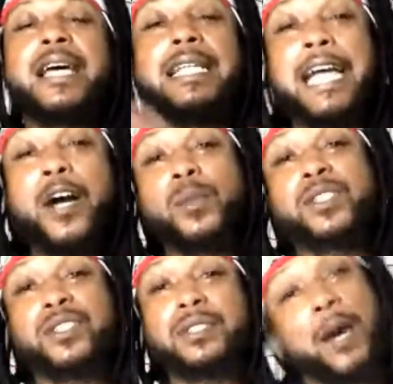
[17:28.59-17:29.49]
That
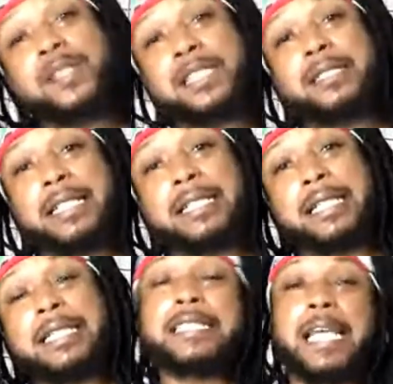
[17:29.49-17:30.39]
was
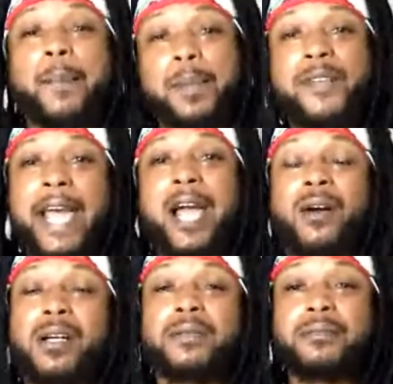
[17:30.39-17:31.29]
an example of error.